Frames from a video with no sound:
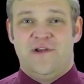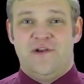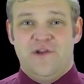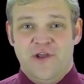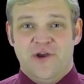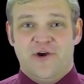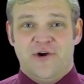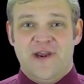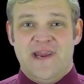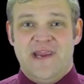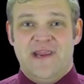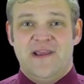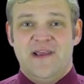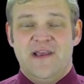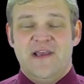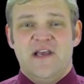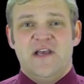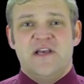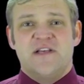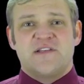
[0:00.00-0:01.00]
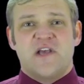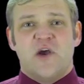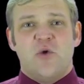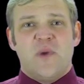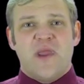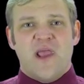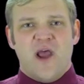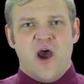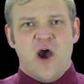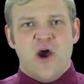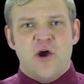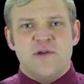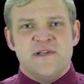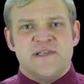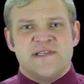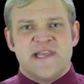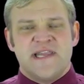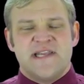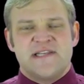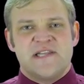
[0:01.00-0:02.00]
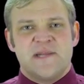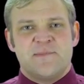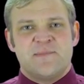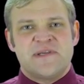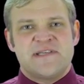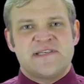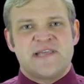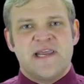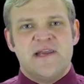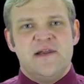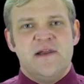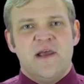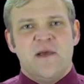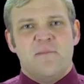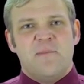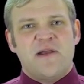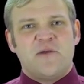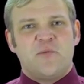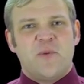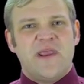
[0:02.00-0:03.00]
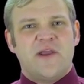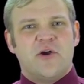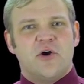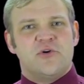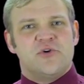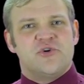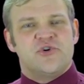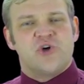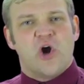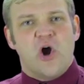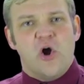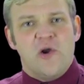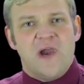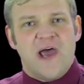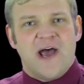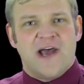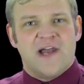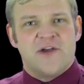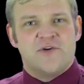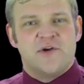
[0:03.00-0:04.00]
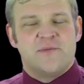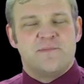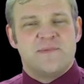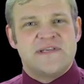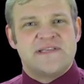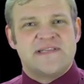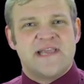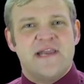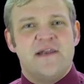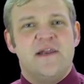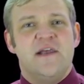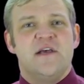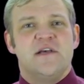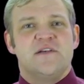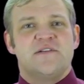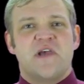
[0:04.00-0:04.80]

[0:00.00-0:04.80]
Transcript: Do you agree? So we own 60%, but we control 100%.